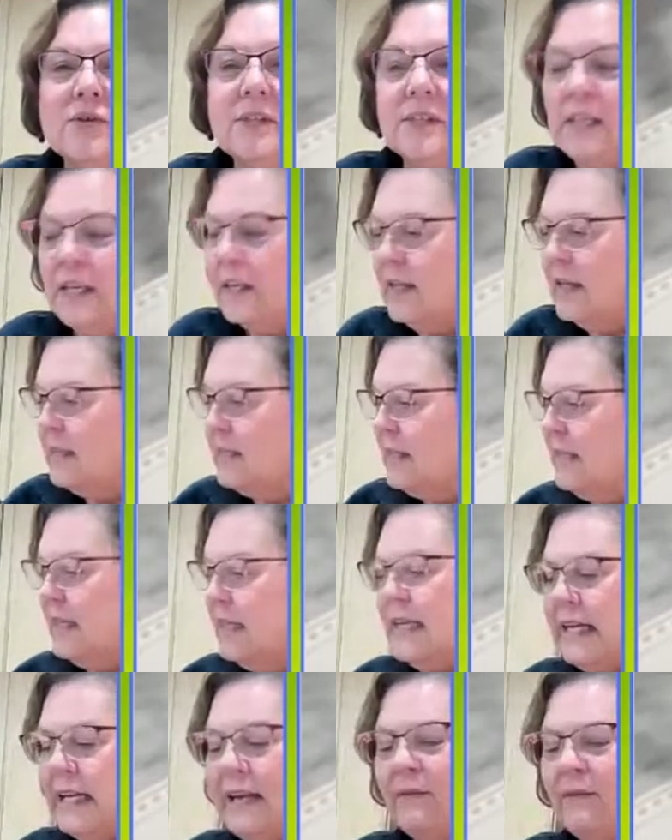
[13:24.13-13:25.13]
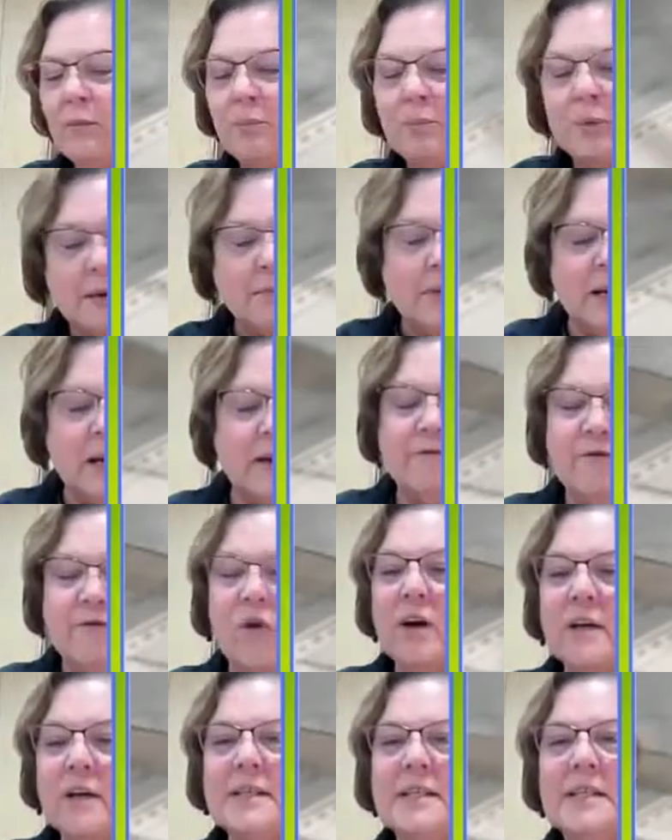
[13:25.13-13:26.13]
You see this? He didn't even bring me a
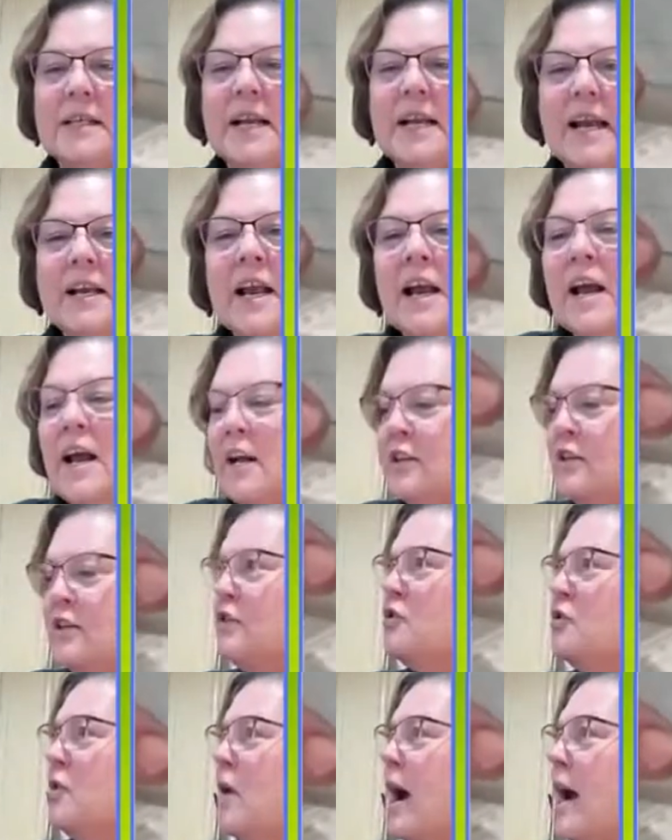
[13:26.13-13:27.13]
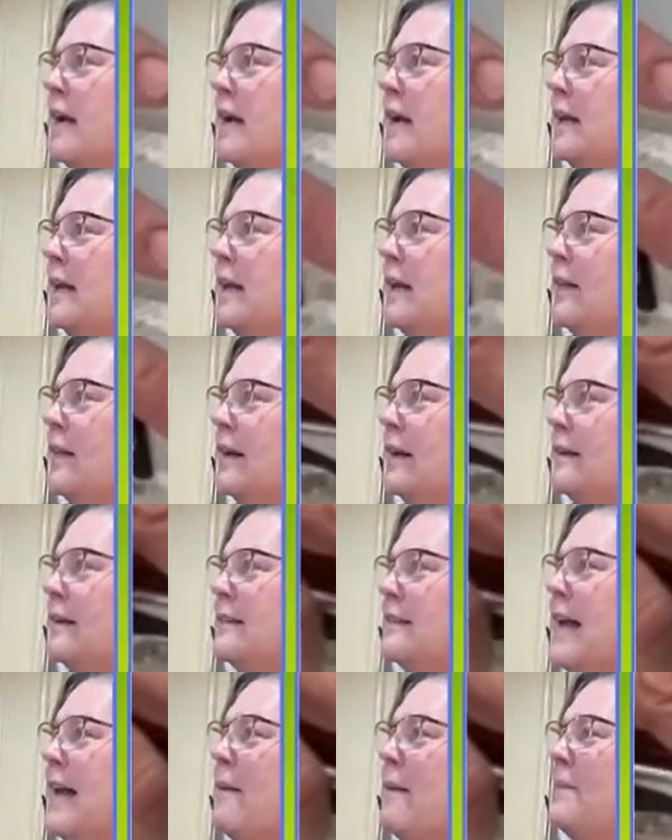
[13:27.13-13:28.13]
fork today to try anything.
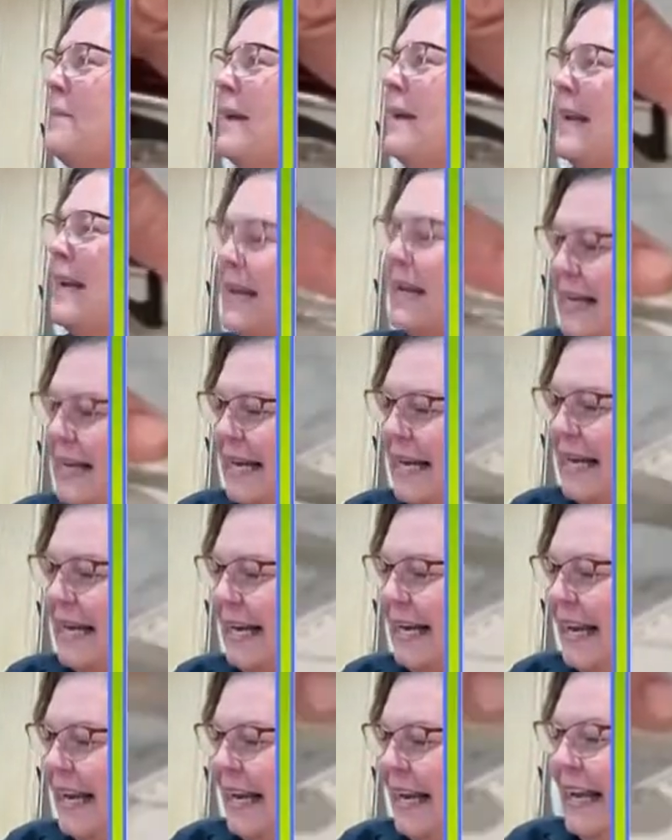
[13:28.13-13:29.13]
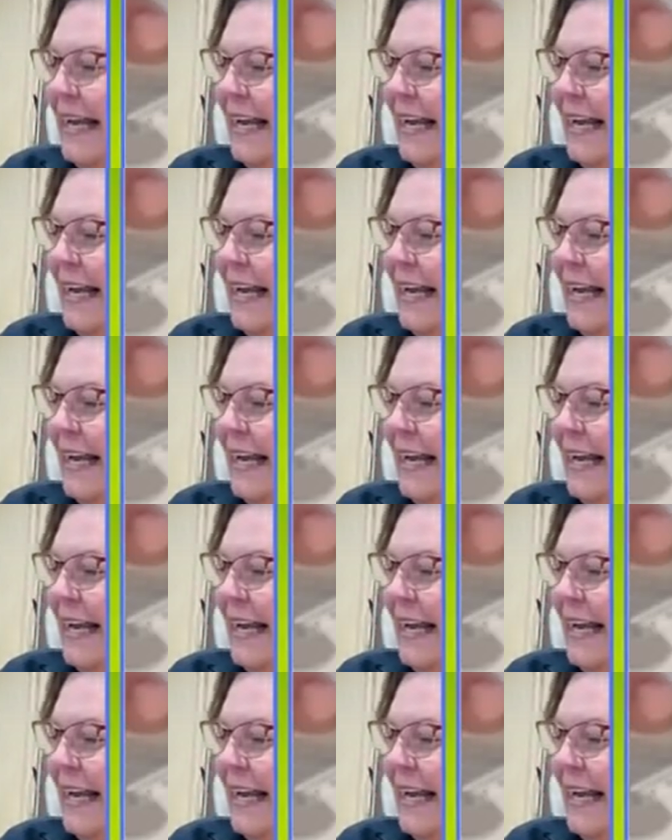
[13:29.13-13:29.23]
Stop right. eating.